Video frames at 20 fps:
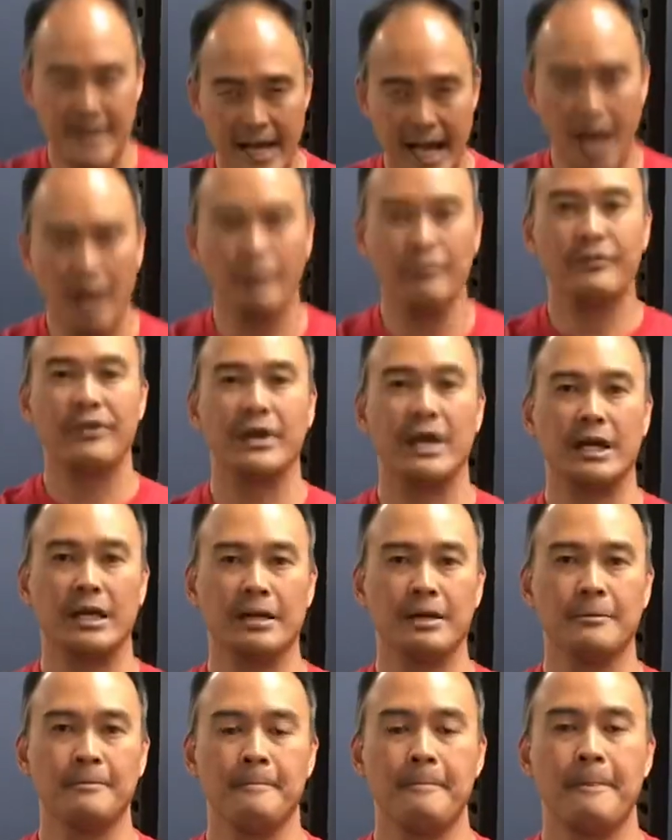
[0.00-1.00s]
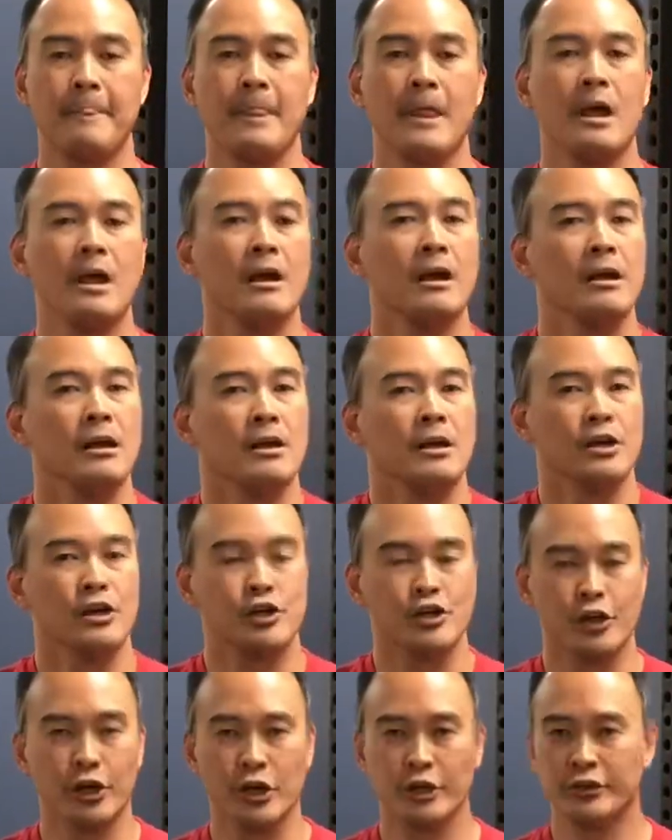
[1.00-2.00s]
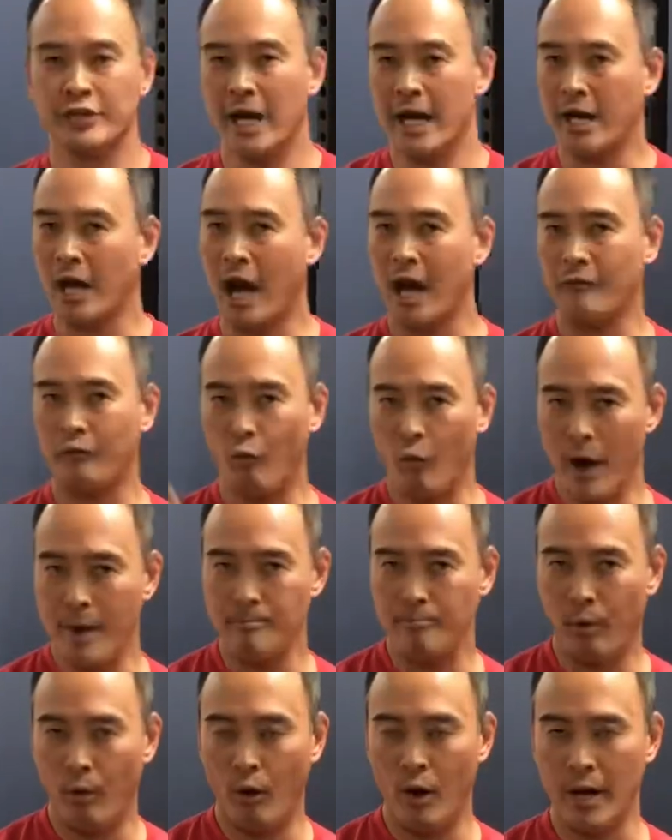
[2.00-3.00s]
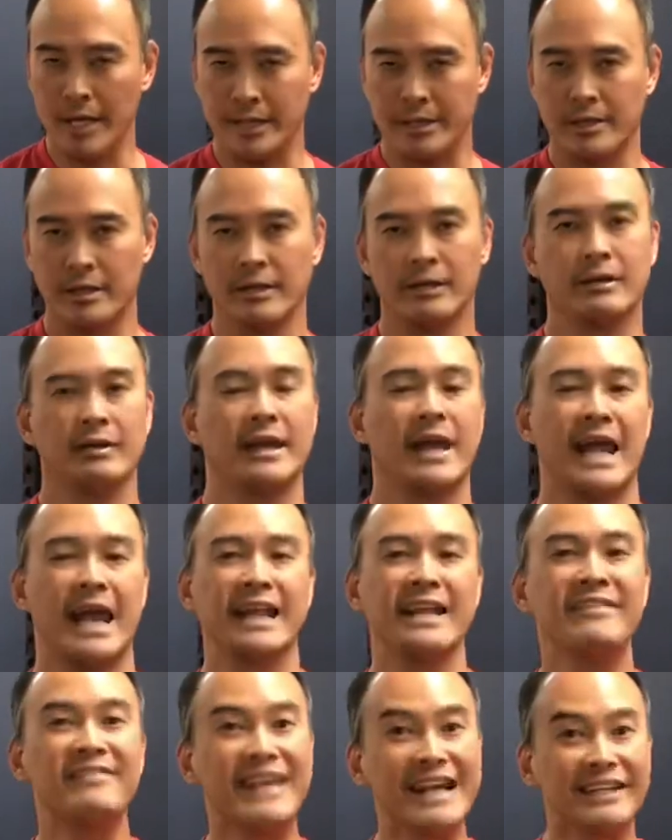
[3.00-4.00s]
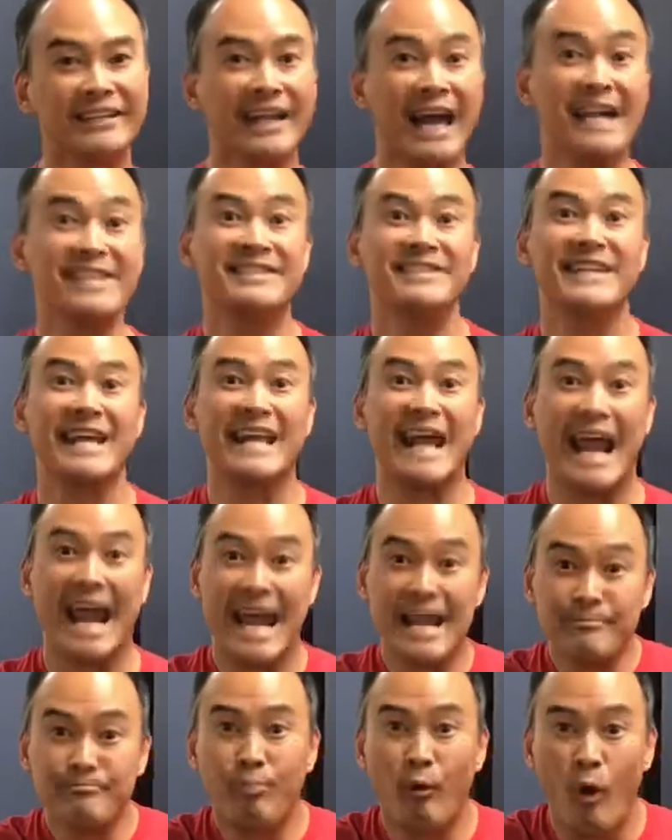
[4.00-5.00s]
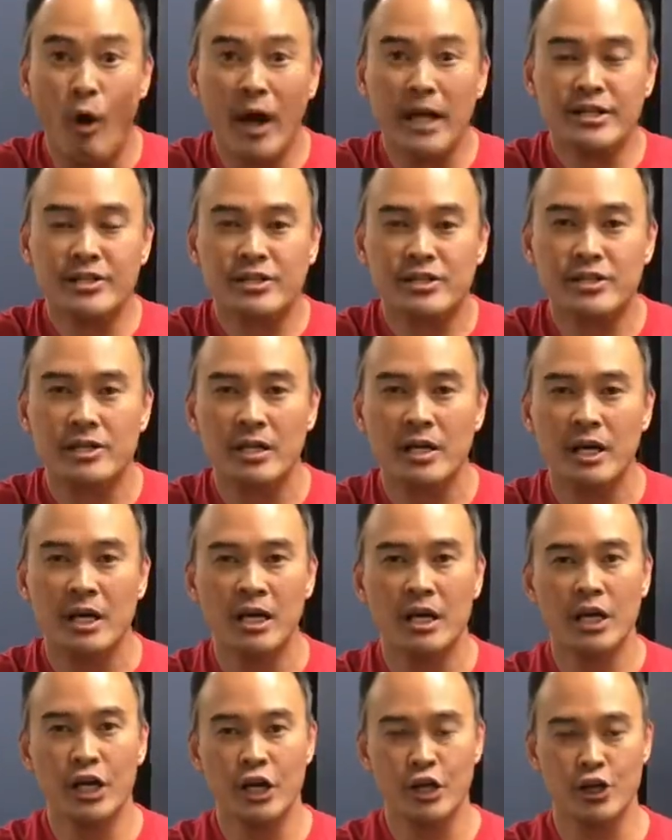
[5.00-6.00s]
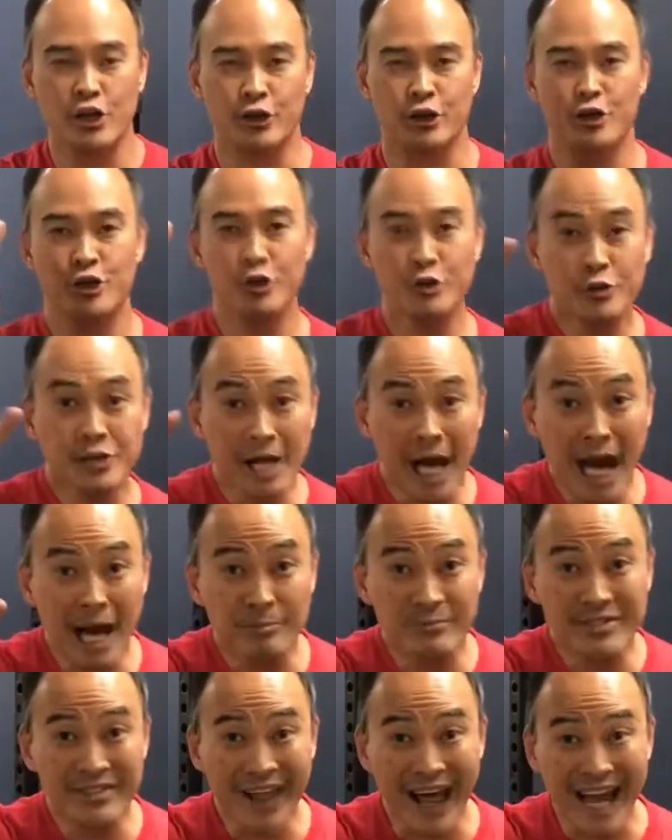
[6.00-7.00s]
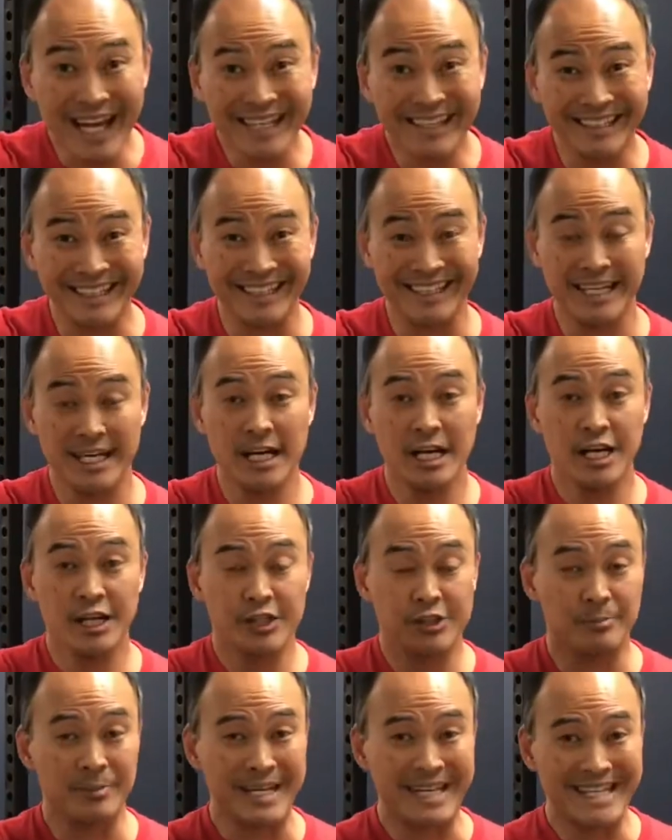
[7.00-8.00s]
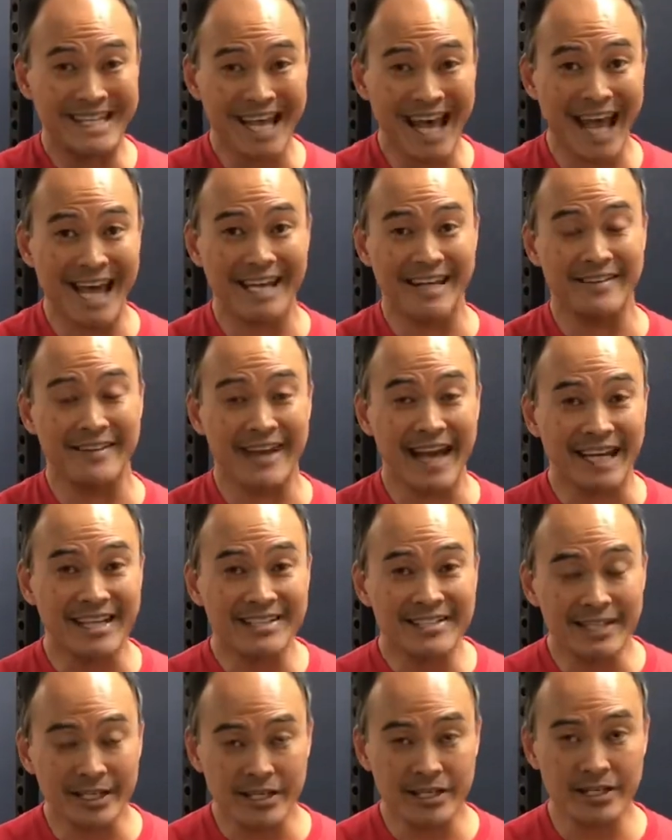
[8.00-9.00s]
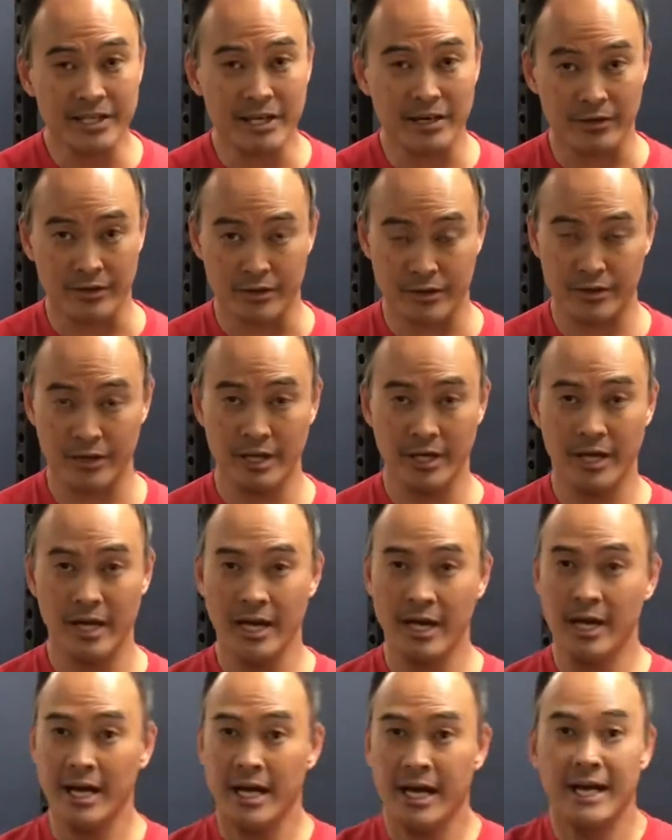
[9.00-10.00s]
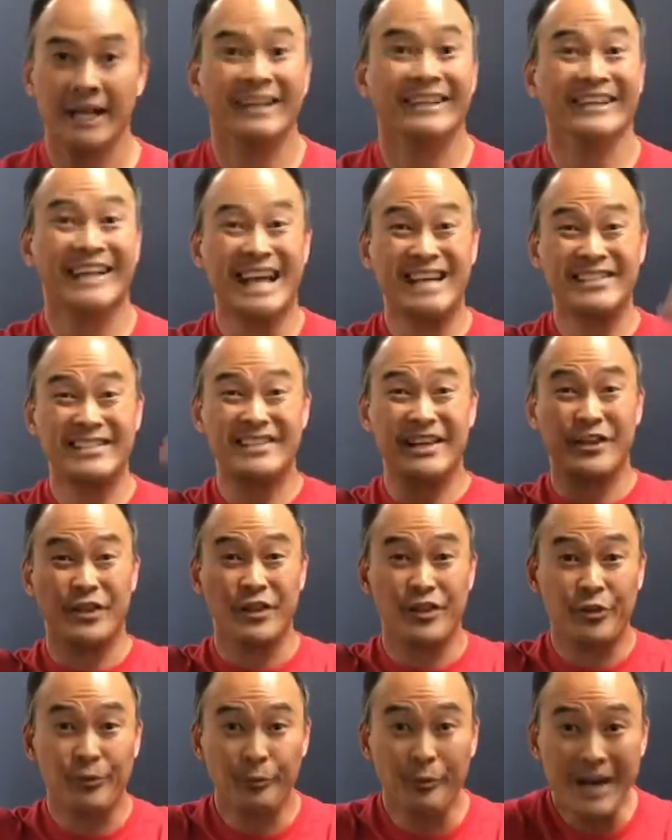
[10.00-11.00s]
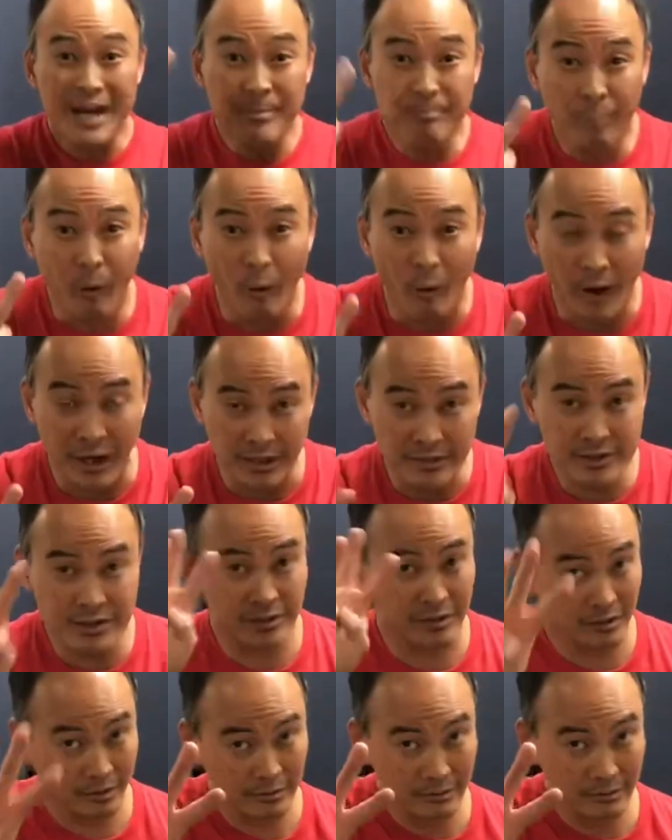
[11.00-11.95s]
down thing, you're gonna take off one point. Anything less than eight points, you're two times likely to be dead in the next six years. Less than three points,